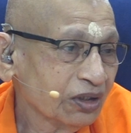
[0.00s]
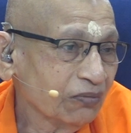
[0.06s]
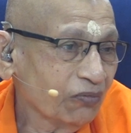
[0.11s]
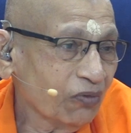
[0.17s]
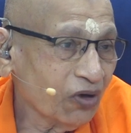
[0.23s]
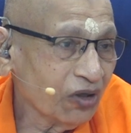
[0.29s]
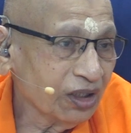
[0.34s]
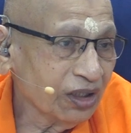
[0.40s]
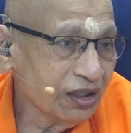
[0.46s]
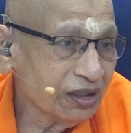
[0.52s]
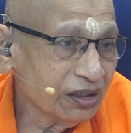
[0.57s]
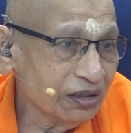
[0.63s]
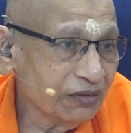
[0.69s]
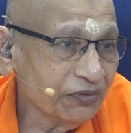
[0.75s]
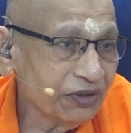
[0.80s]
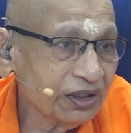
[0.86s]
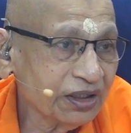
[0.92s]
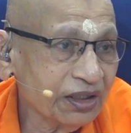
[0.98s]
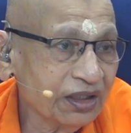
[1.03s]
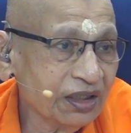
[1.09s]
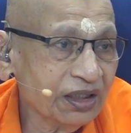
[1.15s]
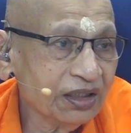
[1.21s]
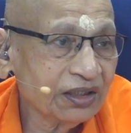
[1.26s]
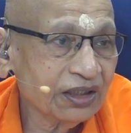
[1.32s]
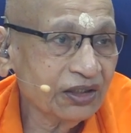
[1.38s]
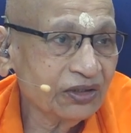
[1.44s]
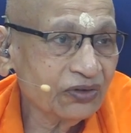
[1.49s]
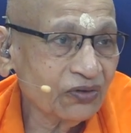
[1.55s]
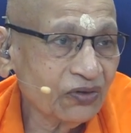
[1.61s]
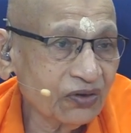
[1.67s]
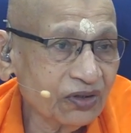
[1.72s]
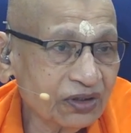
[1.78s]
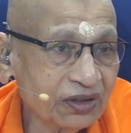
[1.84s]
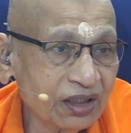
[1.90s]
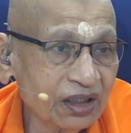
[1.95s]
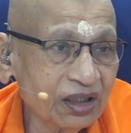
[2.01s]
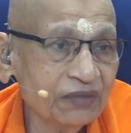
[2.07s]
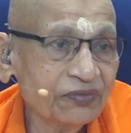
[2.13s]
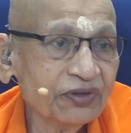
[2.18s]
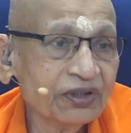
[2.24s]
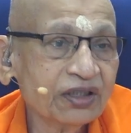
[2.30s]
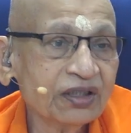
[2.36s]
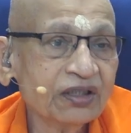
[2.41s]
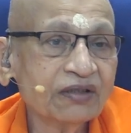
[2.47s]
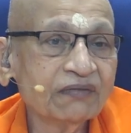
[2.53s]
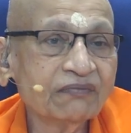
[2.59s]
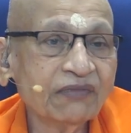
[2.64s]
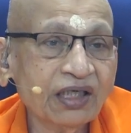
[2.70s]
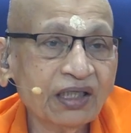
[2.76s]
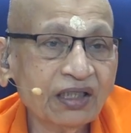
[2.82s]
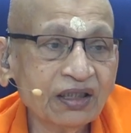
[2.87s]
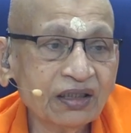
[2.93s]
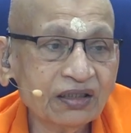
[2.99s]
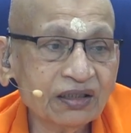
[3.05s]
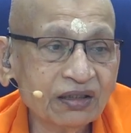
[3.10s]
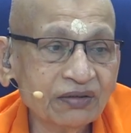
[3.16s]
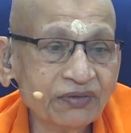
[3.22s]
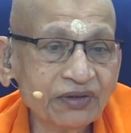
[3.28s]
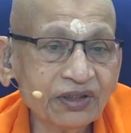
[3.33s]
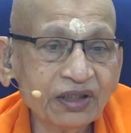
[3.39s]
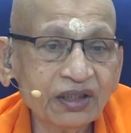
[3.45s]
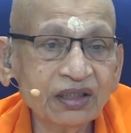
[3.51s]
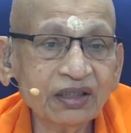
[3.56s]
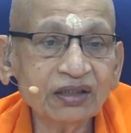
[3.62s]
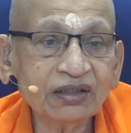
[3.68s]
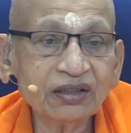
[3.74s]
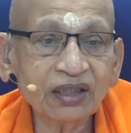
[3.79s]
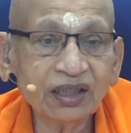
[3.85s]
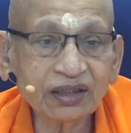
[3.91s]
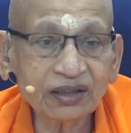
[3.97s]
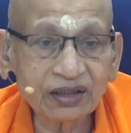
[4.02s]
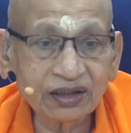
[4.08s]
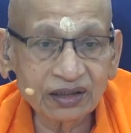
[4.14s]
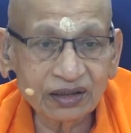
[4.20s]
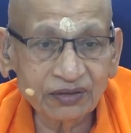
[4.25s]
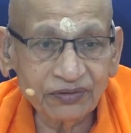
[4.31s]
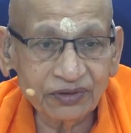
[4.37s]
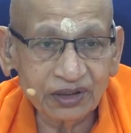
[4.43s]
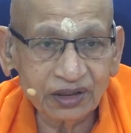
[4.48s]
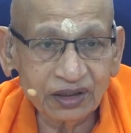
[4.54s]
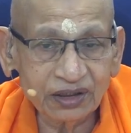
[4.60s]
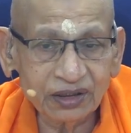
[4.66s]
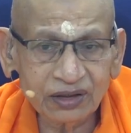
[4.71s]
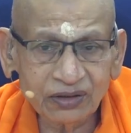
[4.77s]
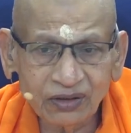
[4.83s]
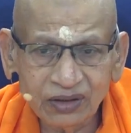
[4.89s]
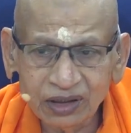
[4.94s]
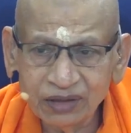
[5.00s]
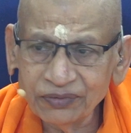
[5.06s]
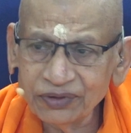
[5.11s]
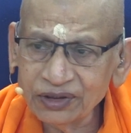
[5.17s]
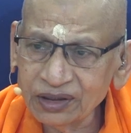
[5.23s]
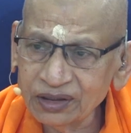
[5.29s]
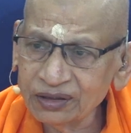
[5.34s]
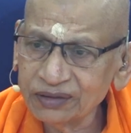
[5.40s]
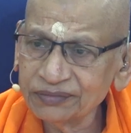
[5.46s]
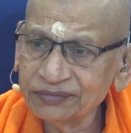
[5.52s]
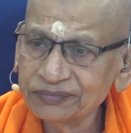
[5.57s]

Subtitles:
The body is limited, sense organs are limited, mind is limited, intellect is limited, it's all limited.